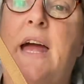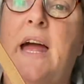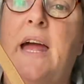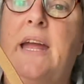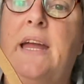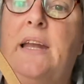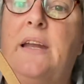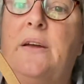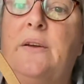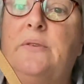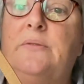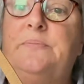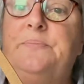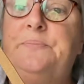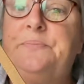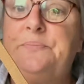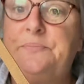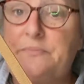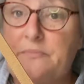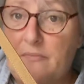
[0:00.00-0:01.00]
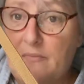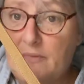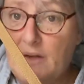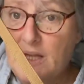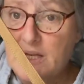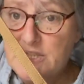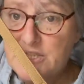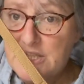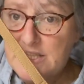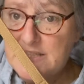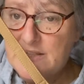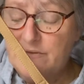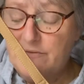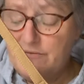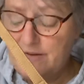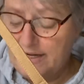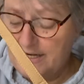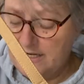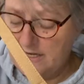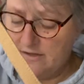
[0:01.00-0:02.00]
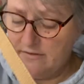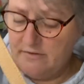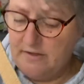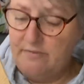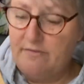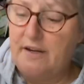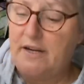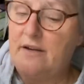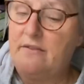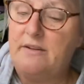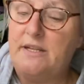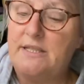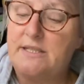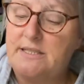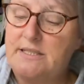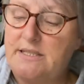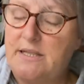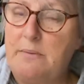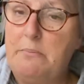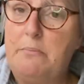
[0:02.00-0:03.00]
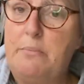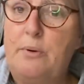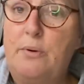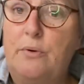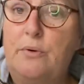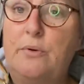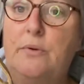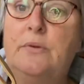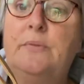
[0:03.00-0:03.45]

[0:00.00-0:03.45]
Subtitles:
Halo. She's a very, very simple